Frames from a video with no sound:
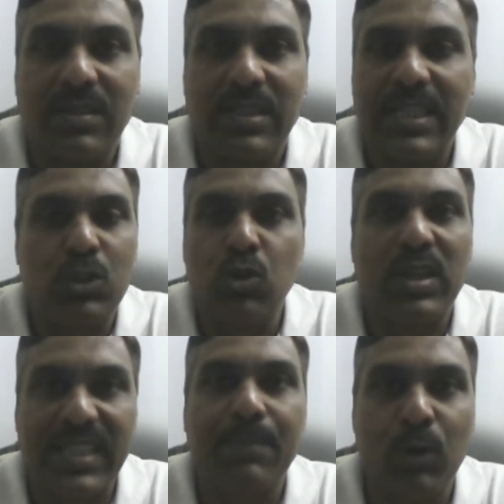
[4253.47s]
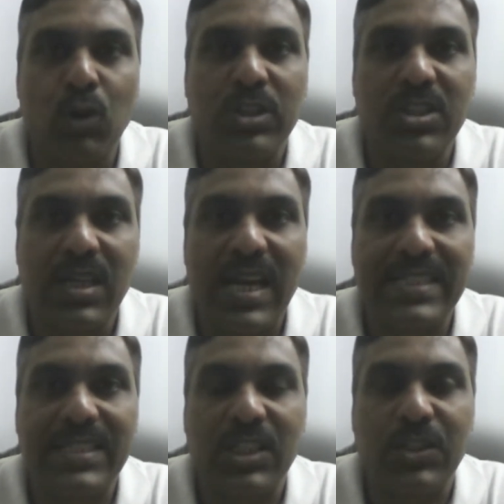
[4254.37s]
There is no other approach
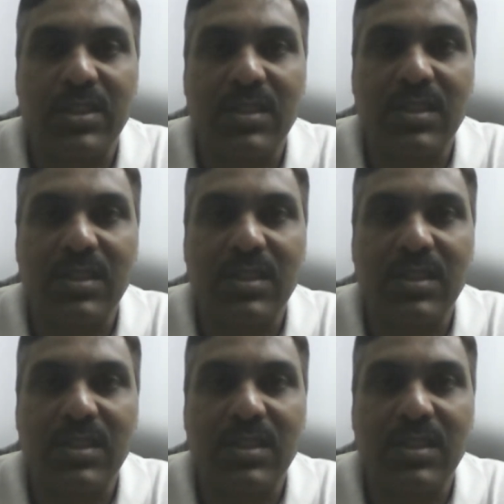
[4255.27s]
as such.